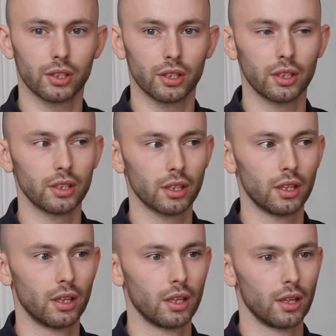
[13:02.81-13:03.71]
So these are
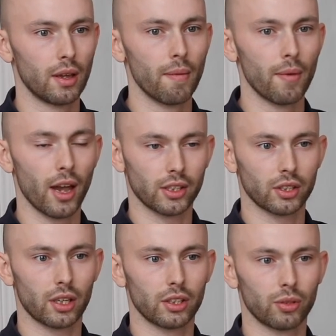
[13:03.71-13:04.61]

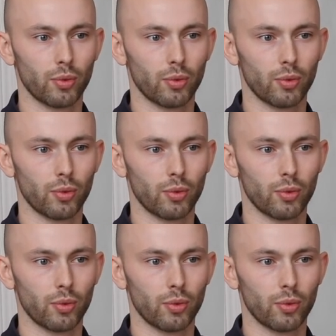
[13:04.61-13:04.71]
exercises